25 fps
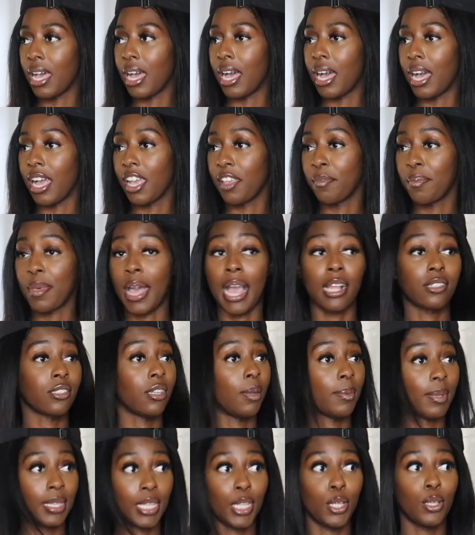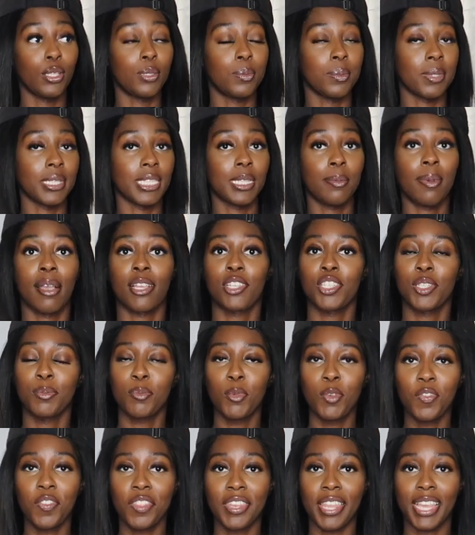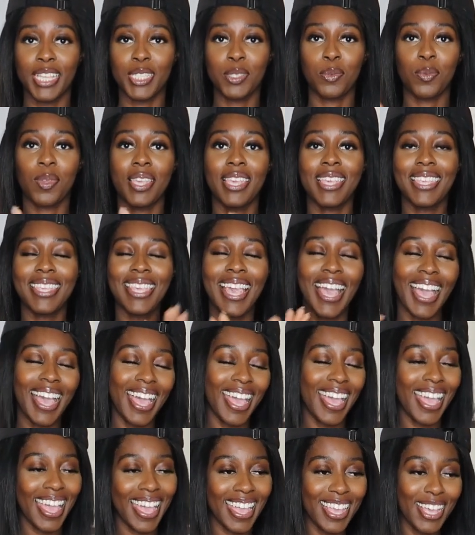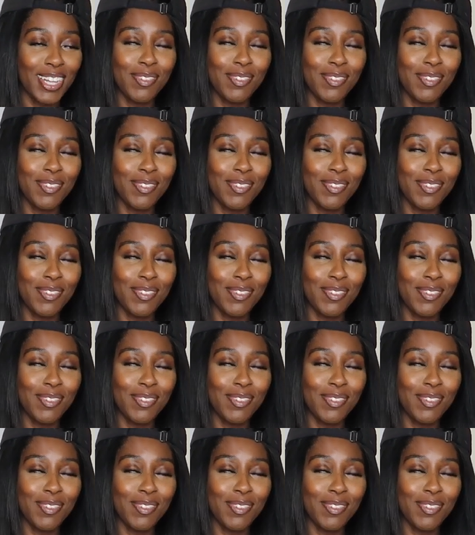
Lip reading: I packed all my clothes because I'm actually moving next week. Yay!